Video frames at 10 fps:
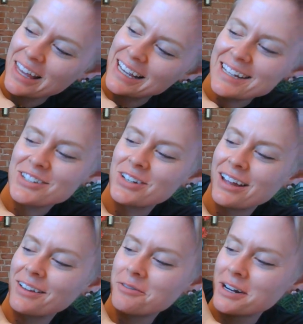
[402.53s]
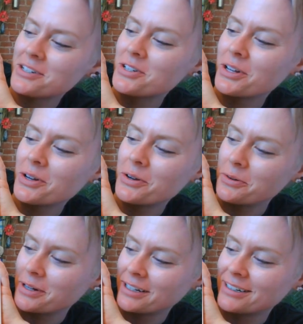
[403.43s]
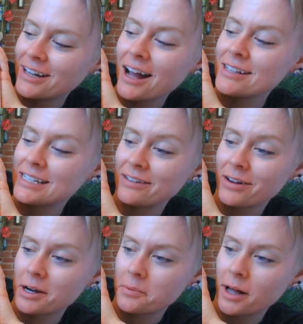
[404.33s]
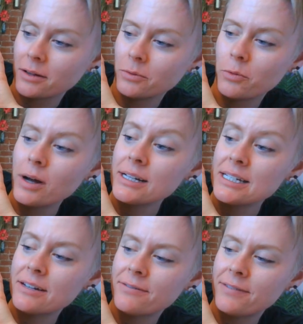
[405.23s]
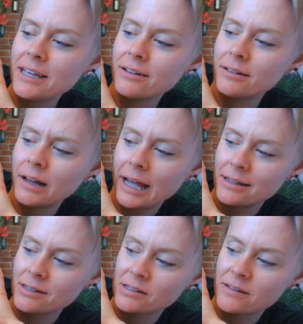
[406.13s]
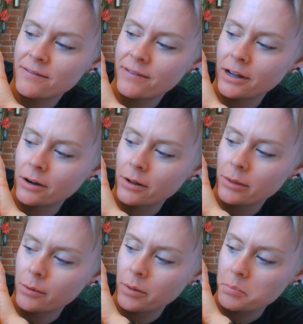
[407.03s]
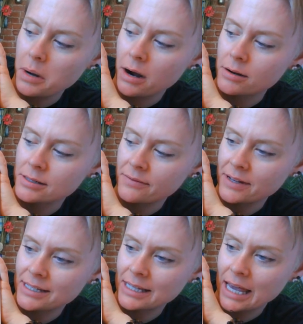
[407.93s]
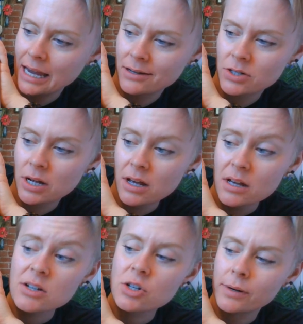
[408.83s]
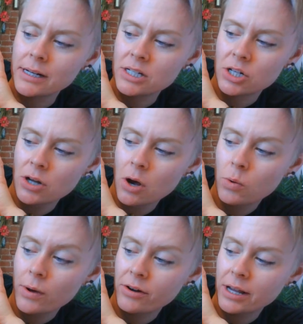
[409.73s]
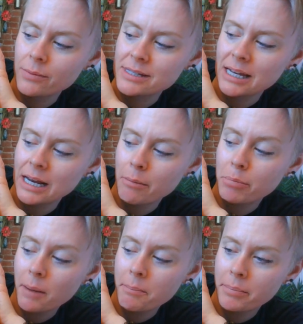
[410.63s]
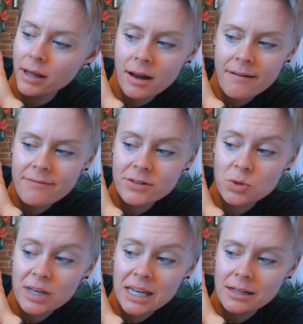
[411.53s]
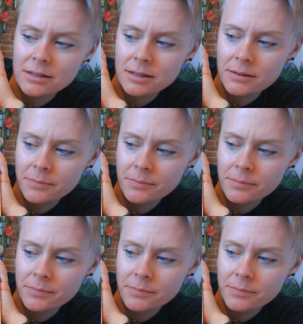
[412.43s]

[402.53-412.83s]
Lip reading: Each day the witch, who could not see very well, wanted to feel Hansel's finger through the bars of his cage. She wanted to know whether he was getting plump enough to eat.